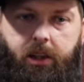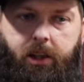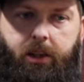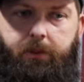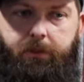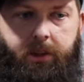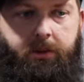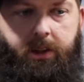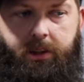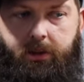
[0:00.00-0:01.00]
Um, those
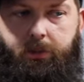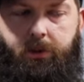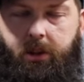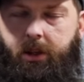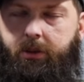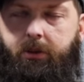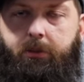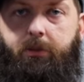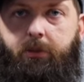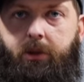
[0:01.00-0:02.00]
things are pretty awesome.
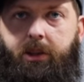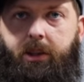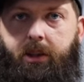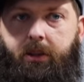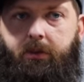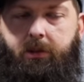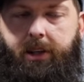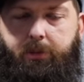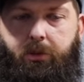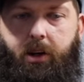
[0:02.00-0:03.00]
We uh,
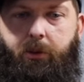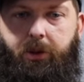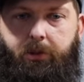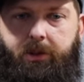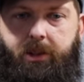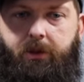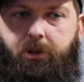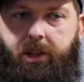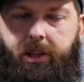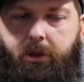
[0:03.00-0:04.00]
got to play with them and stuff,
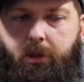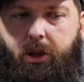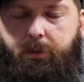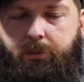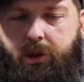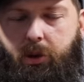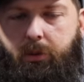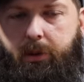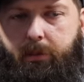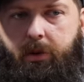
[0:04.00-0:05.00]
setting them up and
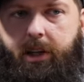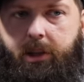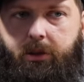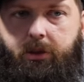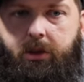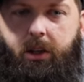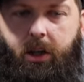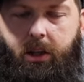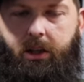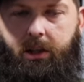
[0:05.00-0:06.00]
showing people how to use
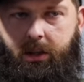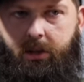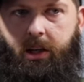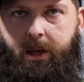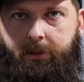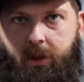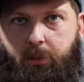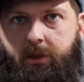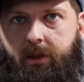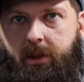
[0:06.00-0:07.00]
you know, the lab
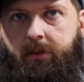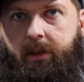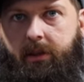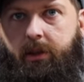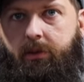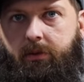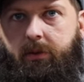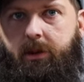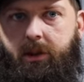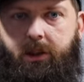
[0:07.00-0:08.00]
scope and stuff. That those are
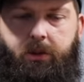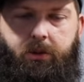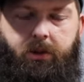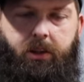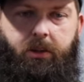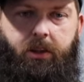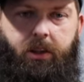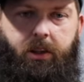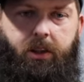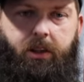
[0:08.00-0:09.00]
fun to mm -hmm. use. Mm-hmm. So,
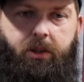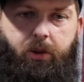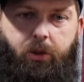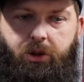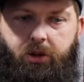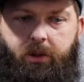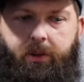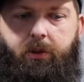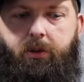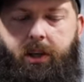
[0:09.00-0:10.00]
of course, you don't
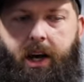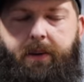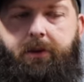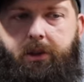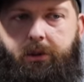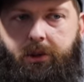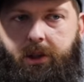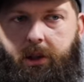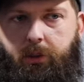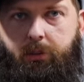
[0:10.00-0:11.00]
ever want to have to use a
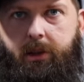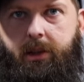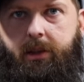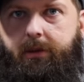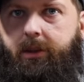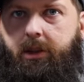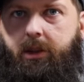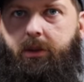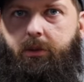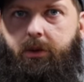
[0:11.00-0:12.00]
scope, but it's fun to
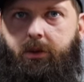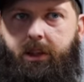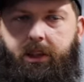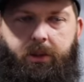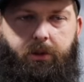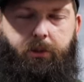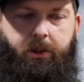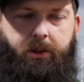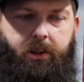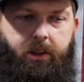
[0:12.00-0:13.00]
use when you get to.
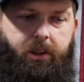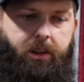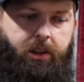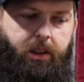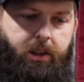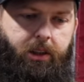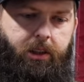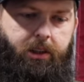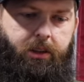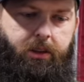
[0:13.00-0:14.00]
But, uh,
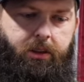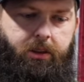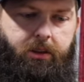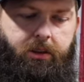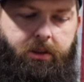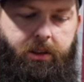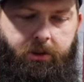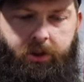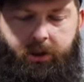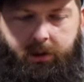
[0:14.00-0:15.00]

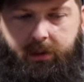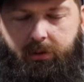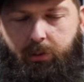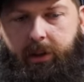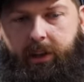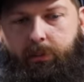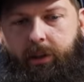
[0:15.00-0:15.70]
it, it is for me.